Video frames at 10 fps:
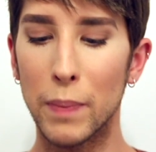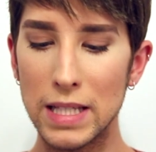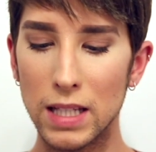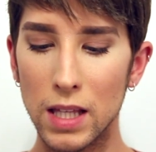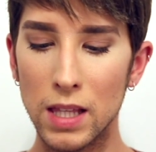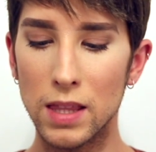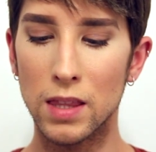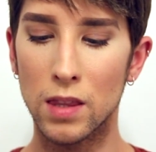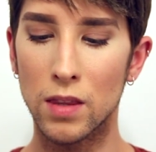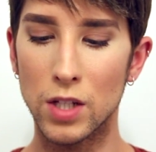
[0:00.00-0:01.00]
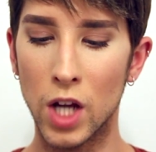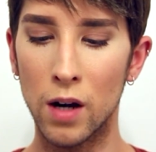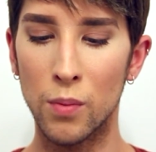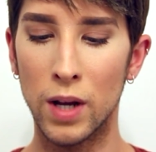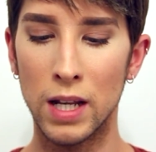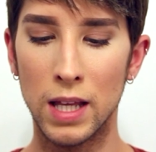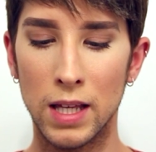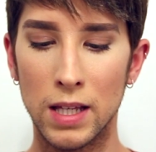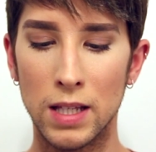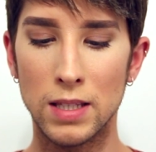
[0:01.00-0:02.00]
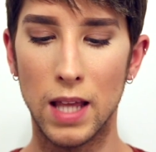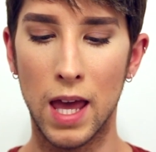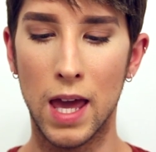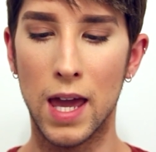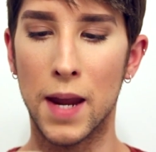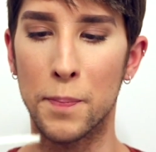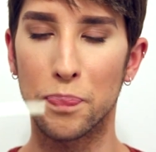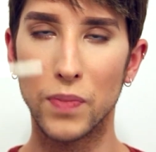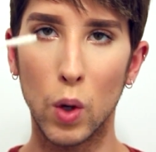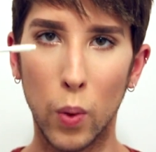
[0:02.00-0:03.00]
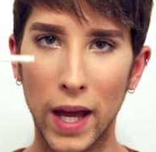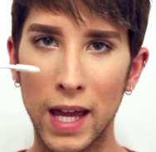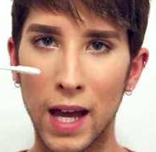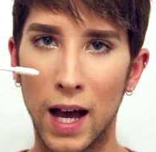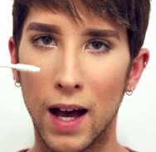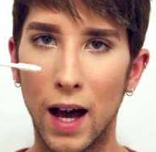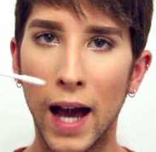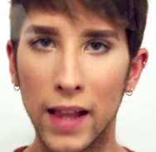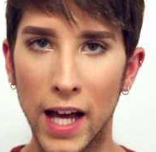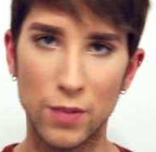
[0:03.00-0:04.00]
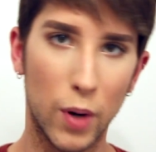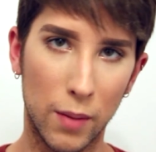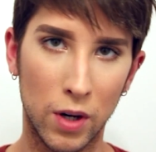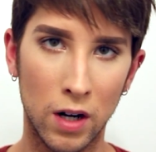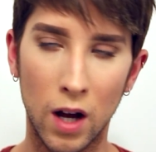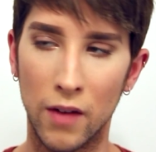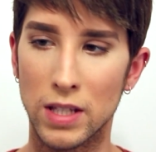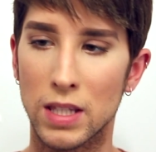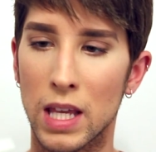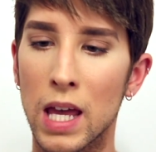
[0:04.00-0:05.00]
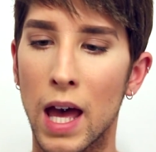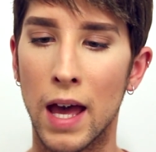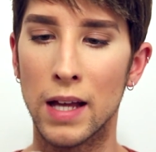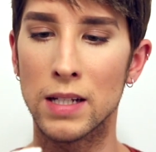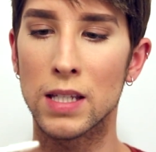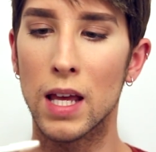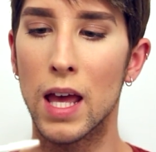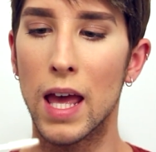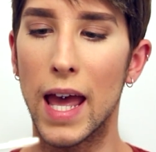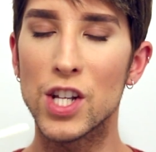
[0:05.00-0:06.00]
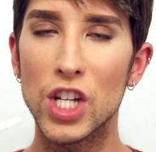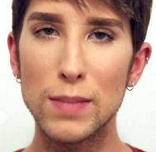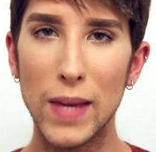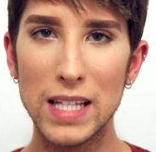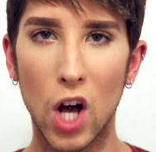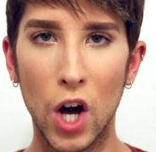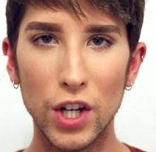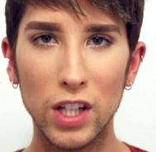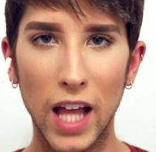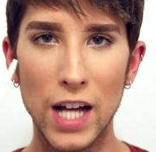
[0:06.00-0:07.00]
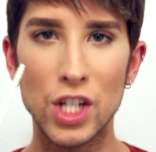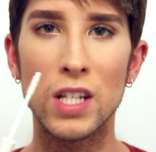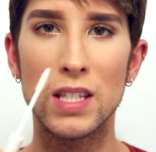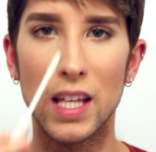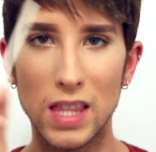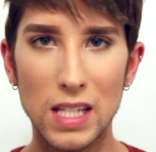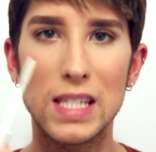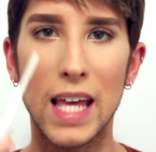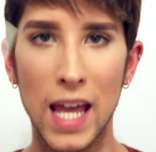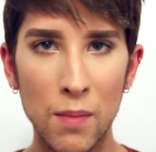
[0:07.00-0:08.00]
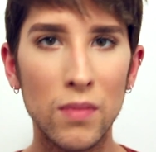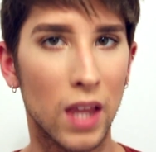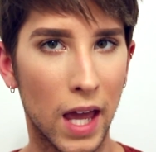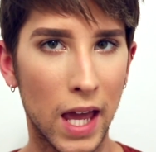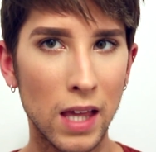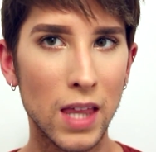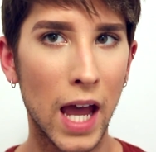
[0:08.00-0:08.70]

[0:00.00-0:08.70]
Basically, the Tarte one is a white eyelash primer, obviously, and it just makes all your lashes like the same length.